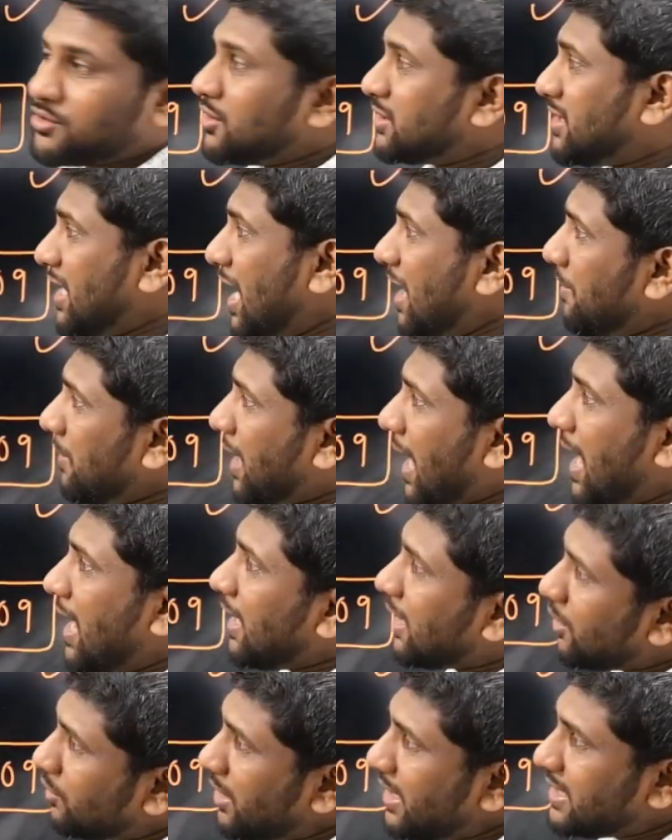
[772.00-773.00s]
So same
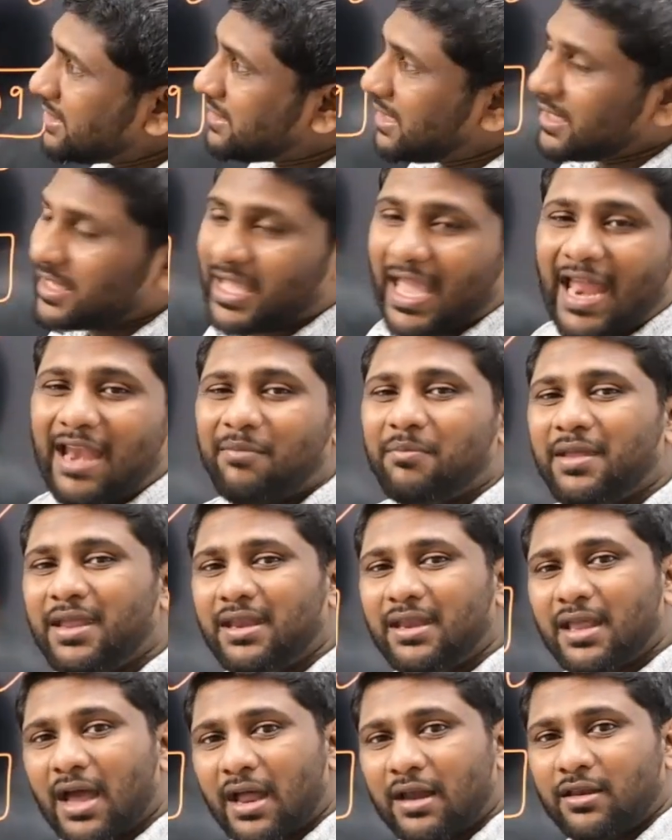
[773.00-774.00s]
calculation can
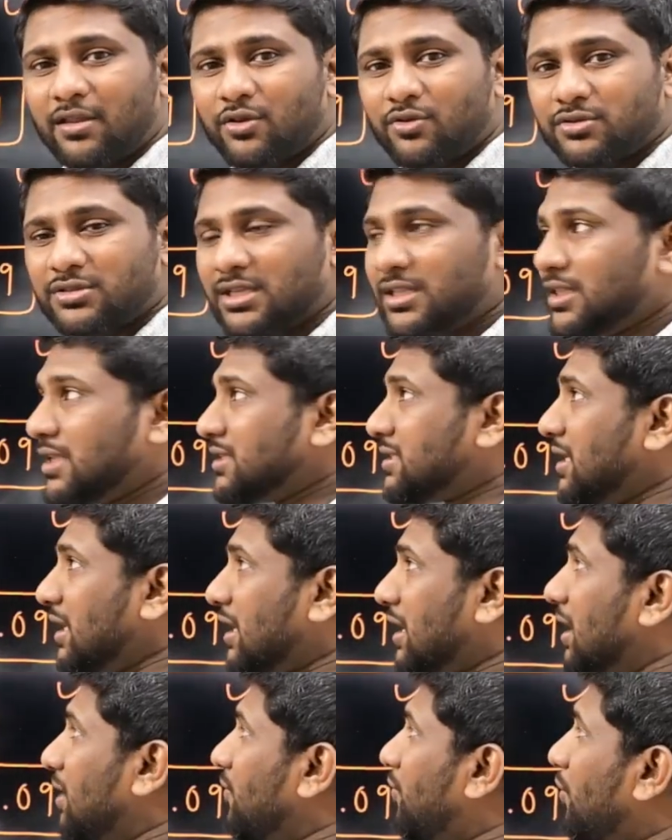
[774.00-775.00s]
be done using the
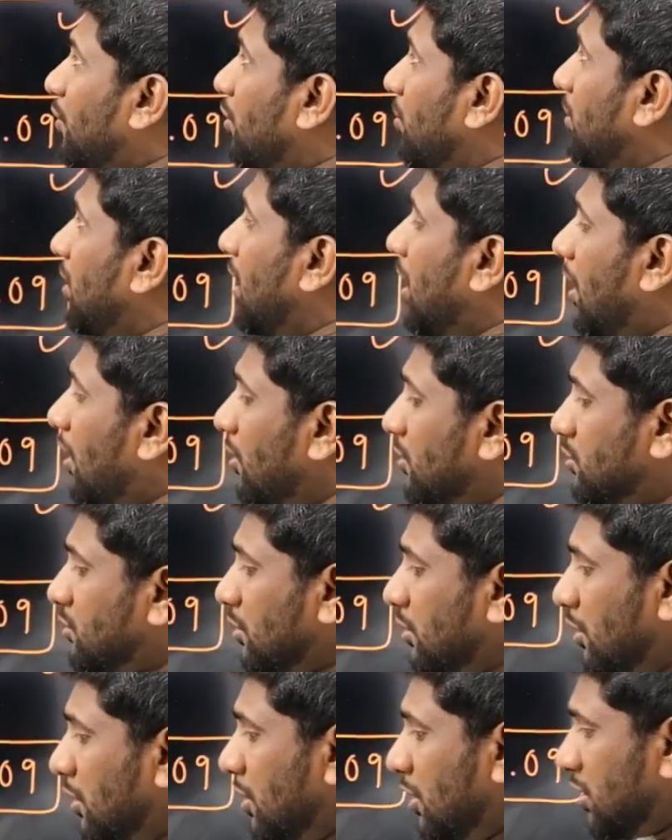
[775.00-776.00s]
second formula
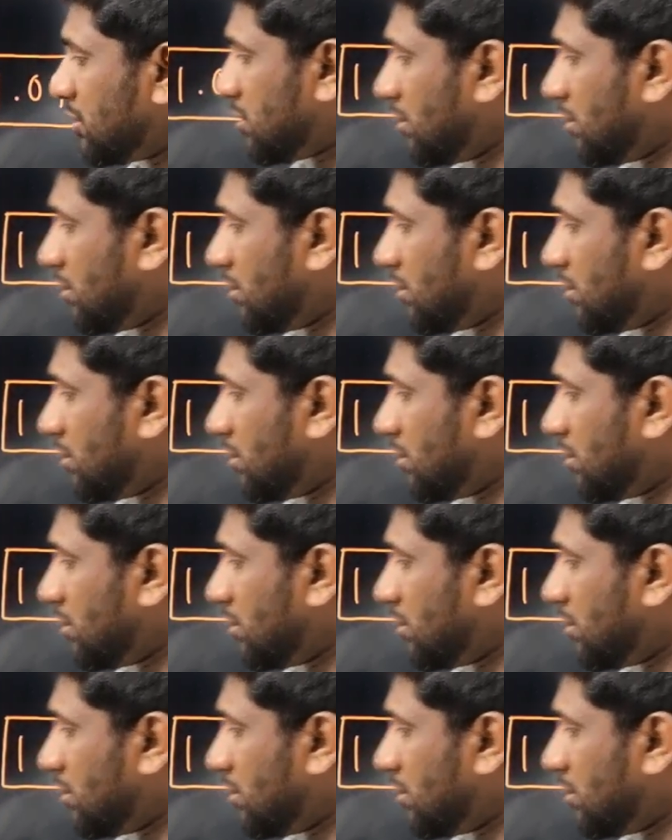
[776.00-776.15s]
also.